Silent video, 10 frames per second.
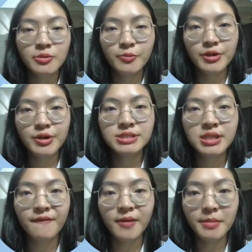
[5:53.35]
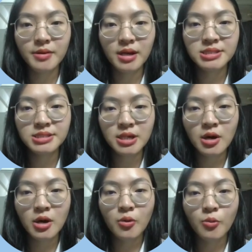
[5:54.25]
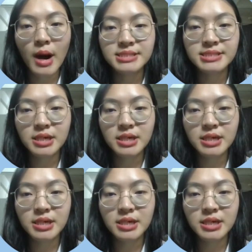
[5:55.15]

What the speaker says: We use the formulas y